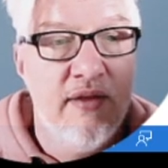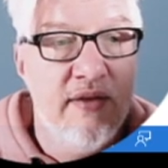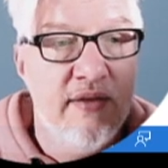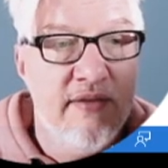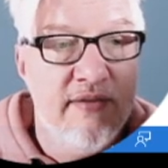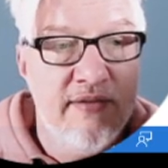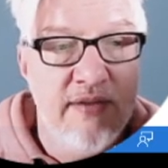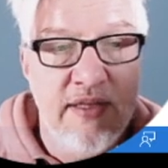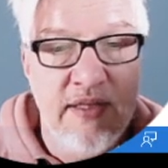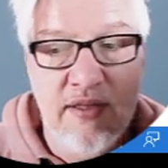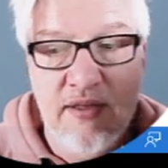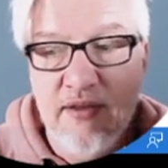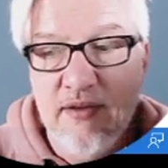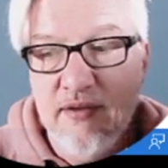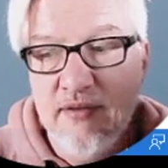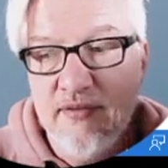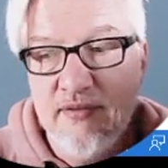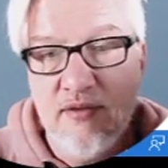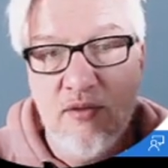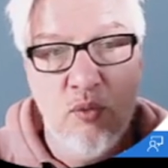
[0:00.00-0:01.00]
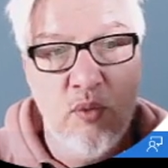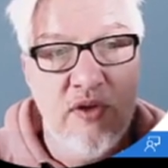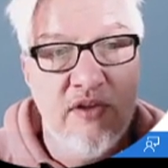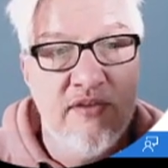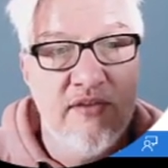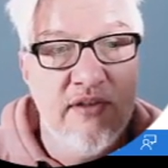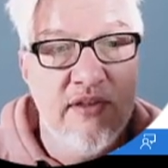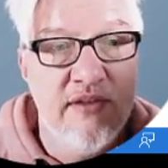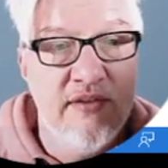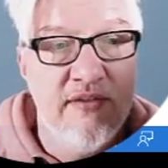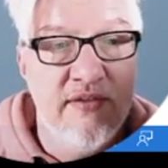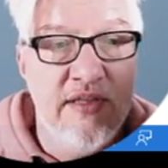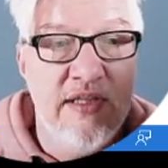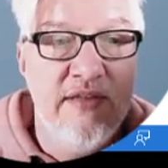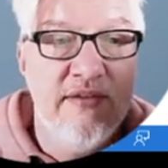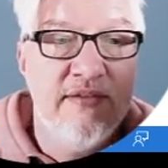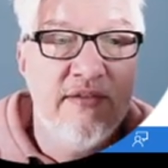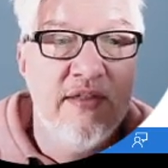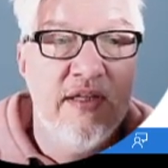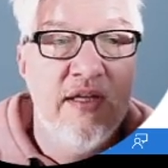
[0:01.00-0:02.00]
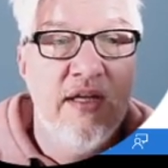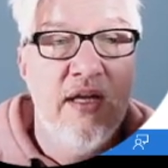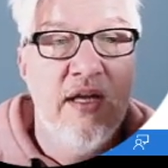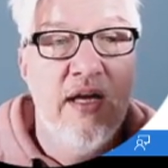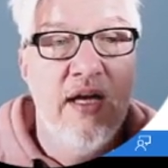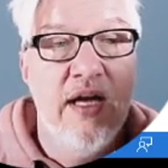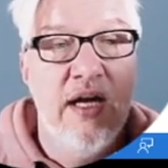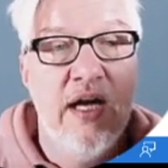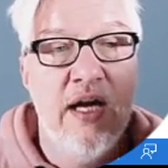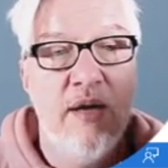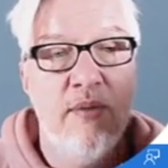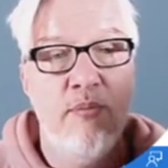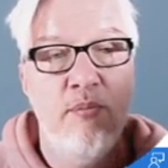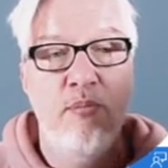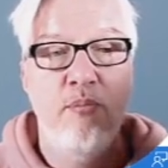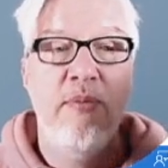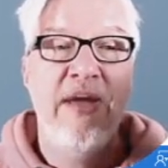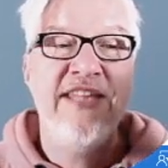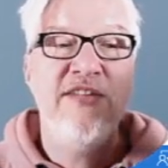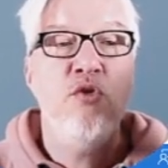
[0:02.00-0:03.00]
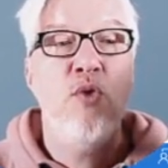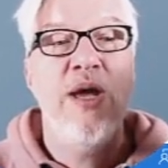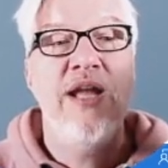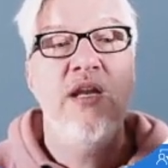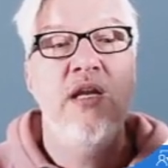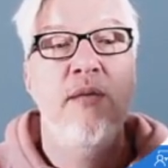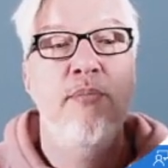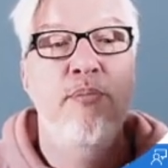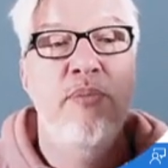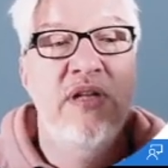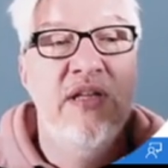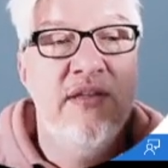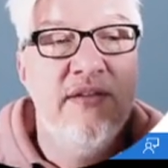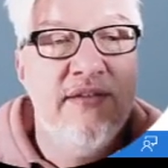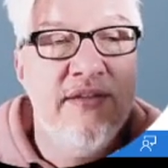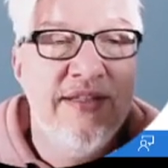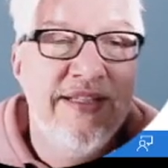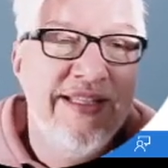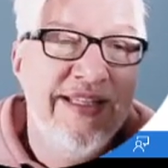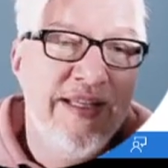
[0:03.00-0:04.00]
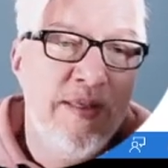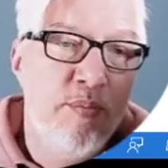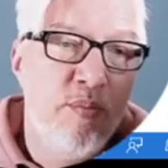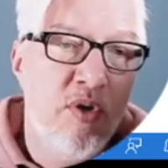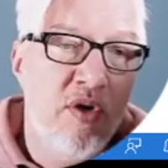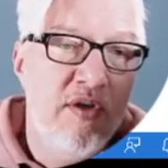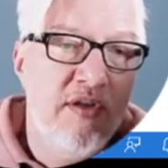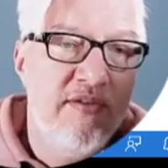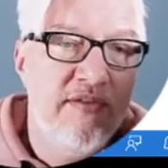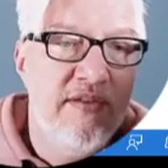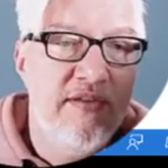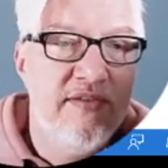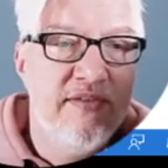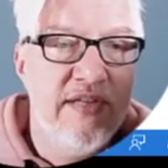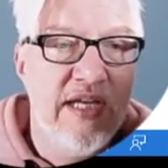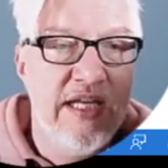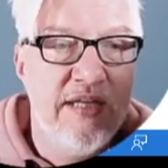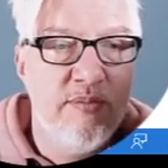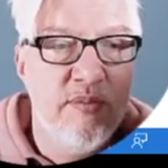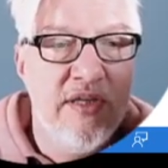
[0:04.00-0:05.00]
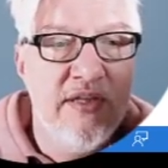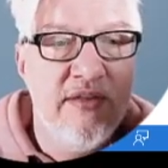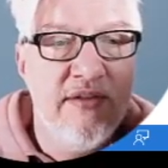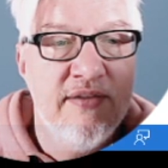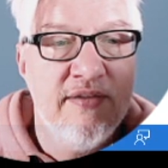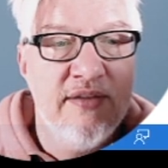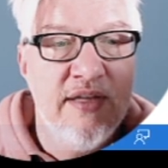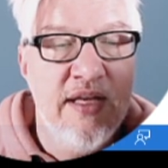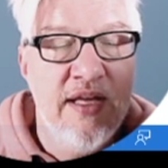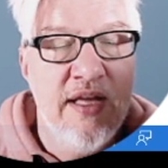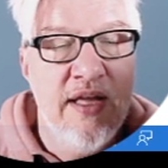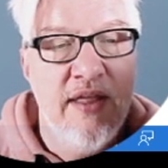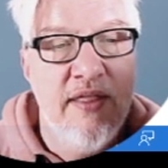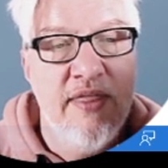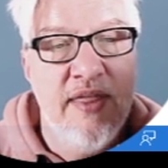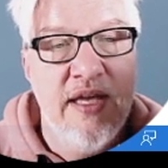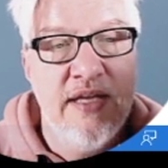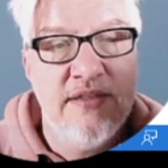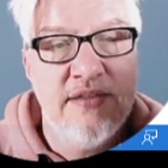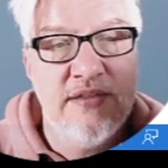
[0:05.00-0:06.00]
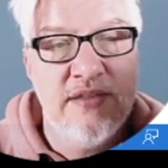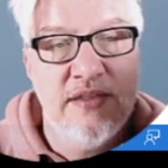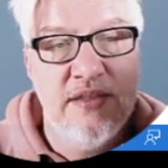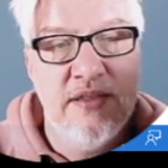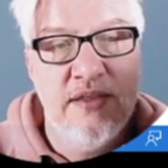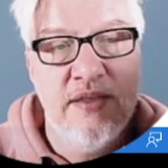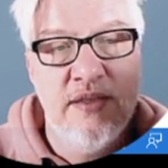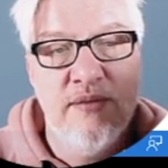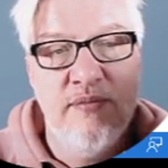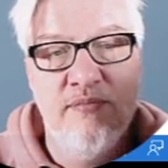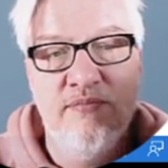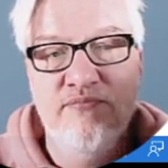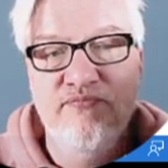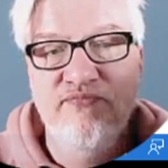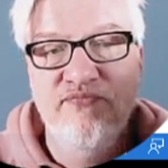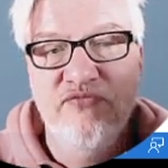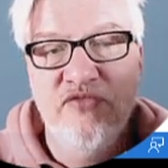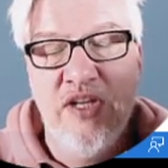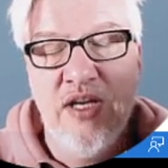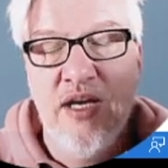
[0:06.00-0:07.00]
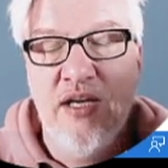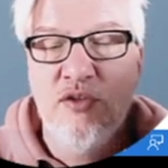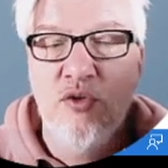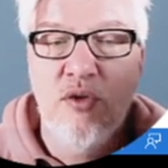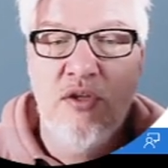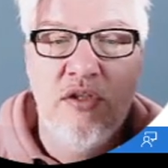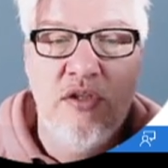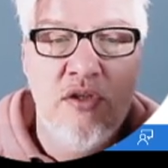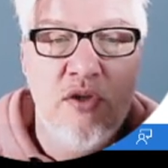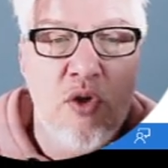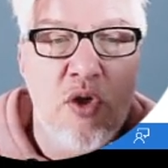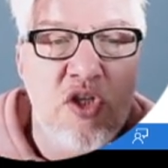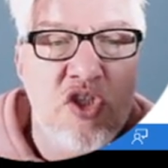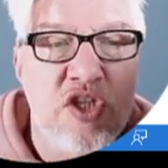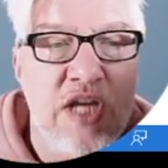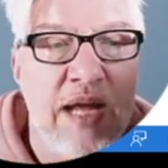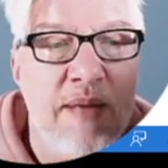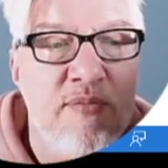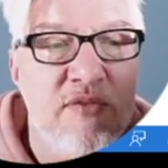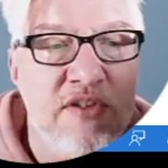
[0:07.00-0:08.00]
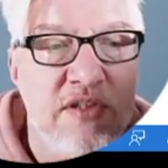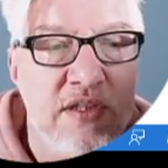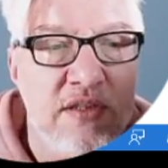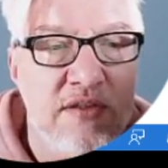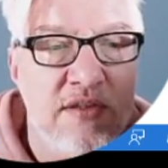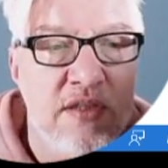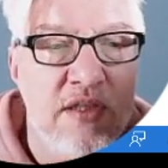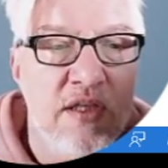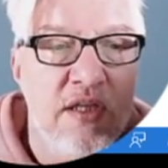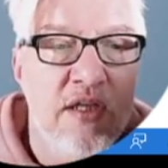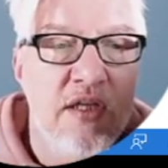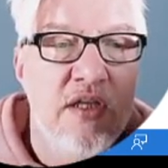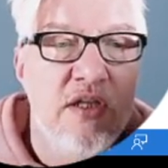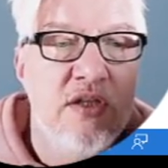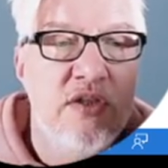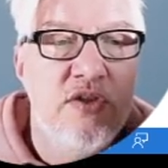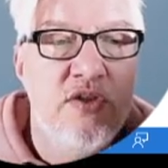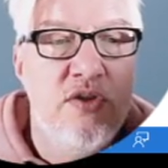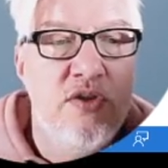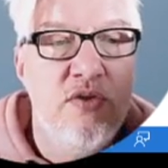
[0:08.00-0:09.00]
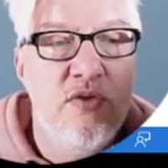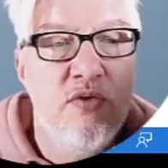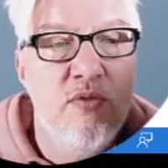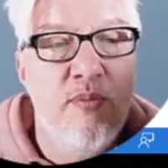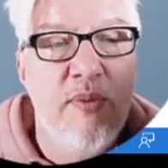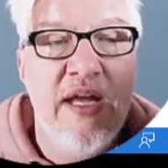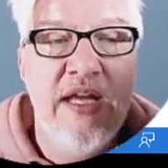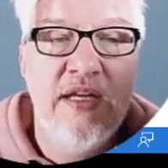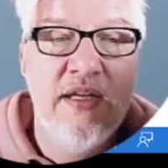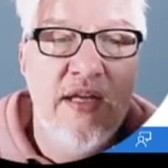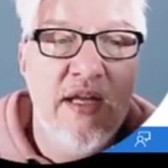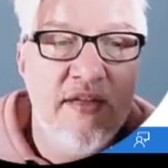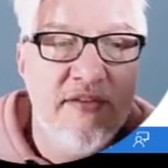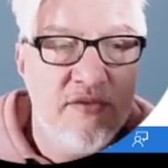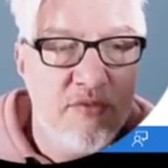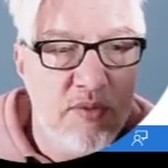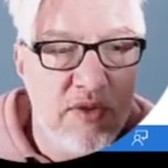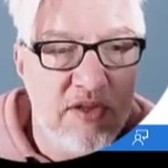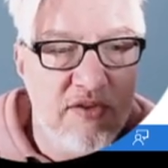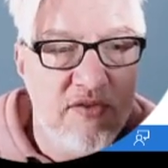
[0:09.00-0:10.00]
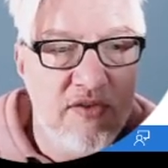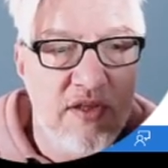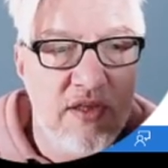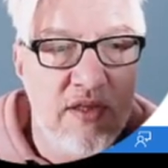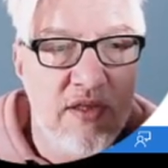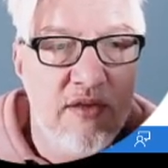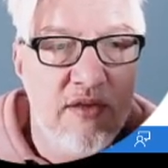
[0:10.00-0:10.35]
the thing is with these um, manually built policy statements that um, yeah you, you attempted to make an asterisk